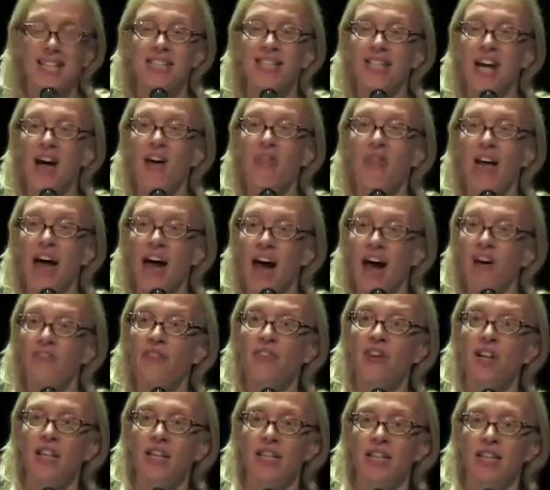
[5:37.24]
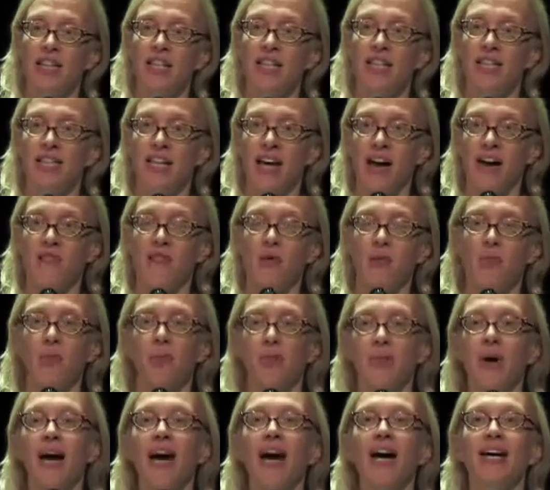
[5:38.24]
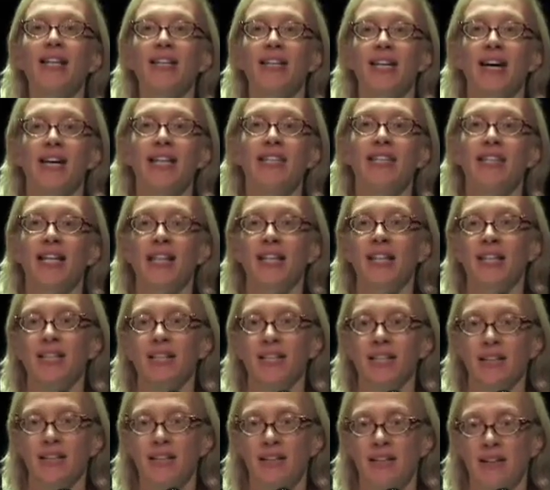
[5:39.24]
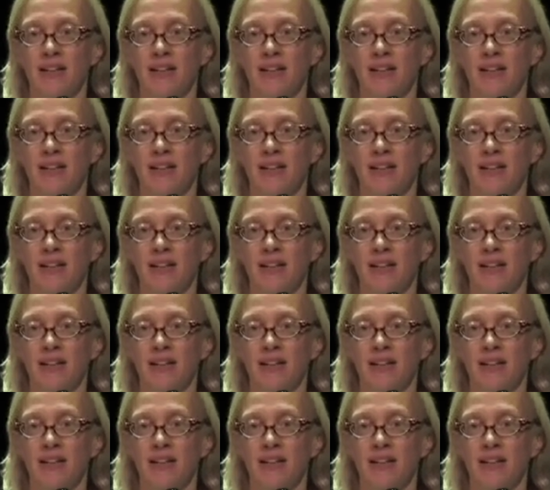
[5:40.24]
South Africa needs to have a brand identity.